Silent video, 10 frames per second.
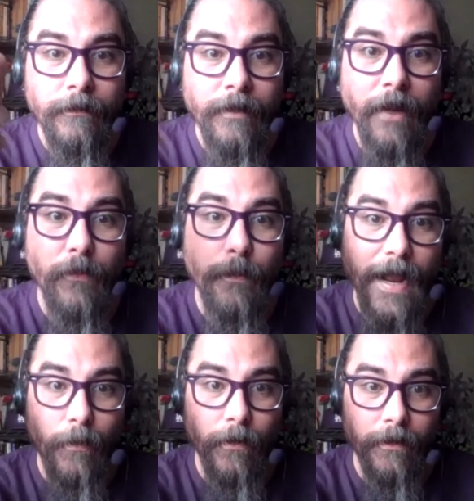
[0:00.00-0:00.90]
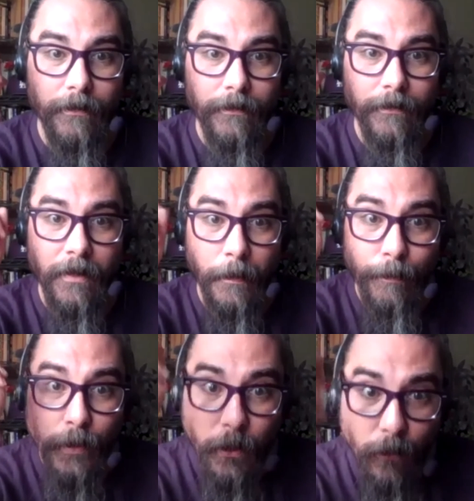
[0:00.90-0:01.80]
Never backward.
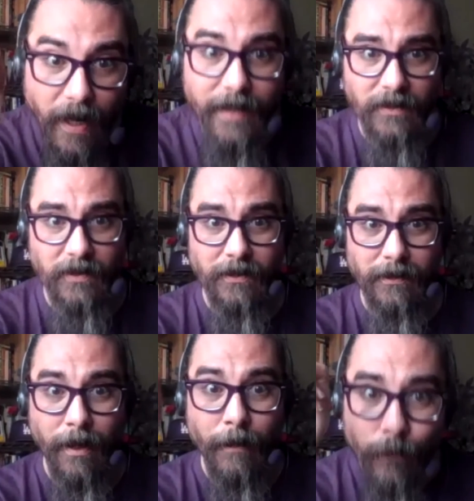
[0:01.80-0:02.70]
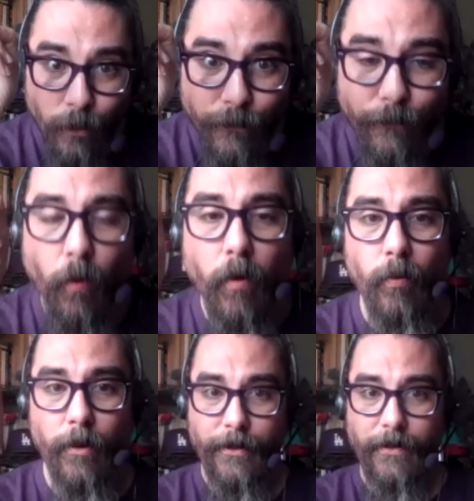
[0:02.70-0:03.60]
Progress. Move
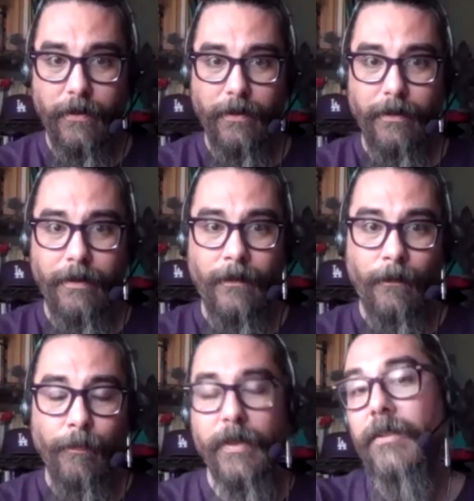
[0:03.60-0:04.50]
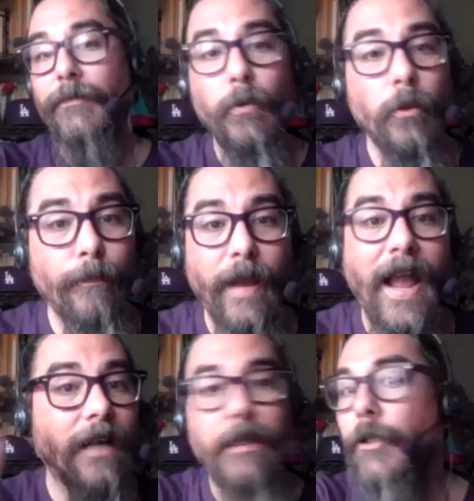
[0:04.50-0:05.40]
forward. Because if you look
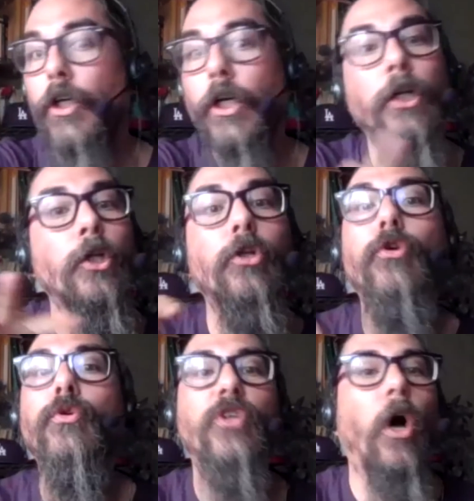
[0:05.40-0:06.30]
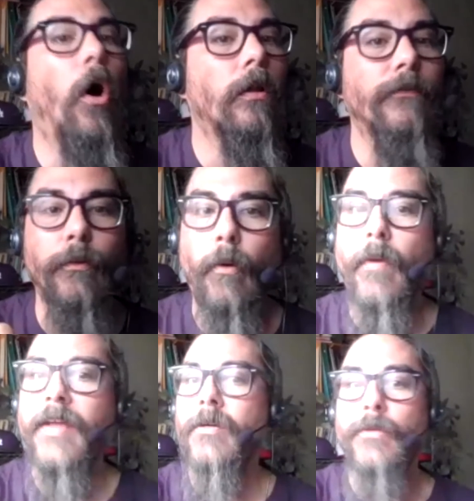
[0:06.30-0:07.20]
back, then you're going to lose all of your
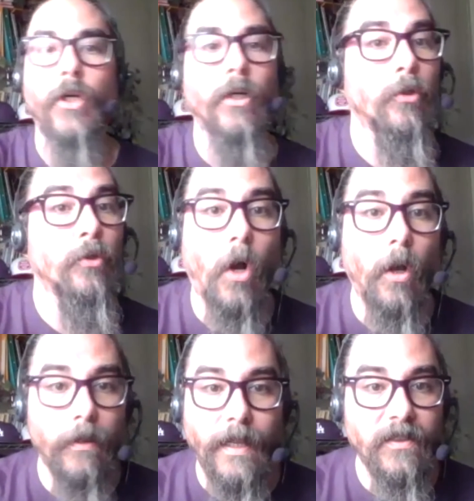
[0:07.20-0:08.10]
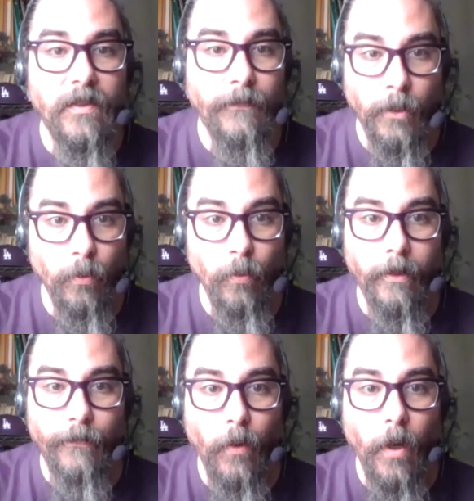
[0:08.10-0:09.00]
momentum. You're going to lose all of that stuff that you
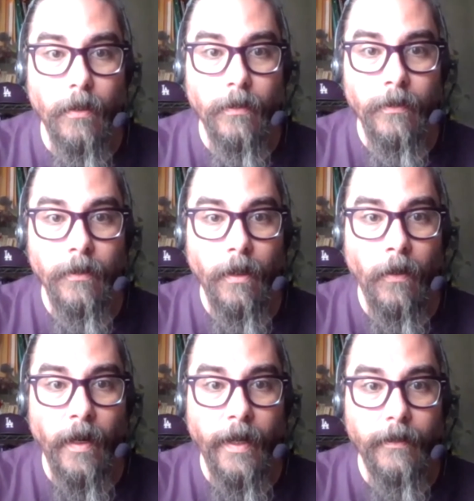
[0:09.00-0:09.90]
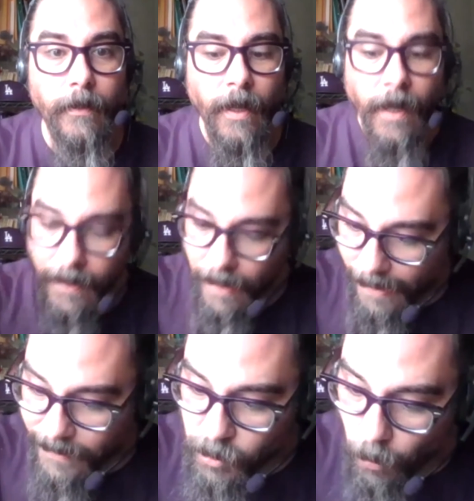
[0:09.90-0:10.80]
worked for. All right. And
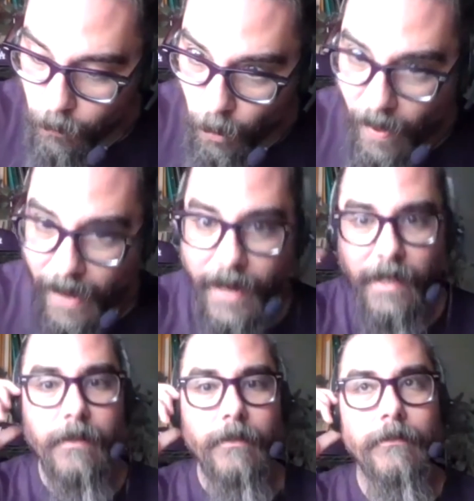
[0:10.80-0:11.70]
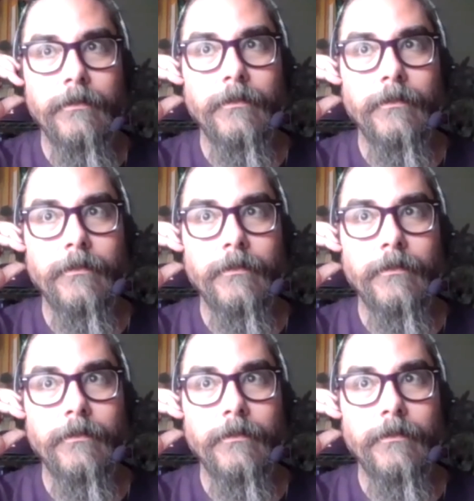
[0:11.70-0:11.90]
I don't know any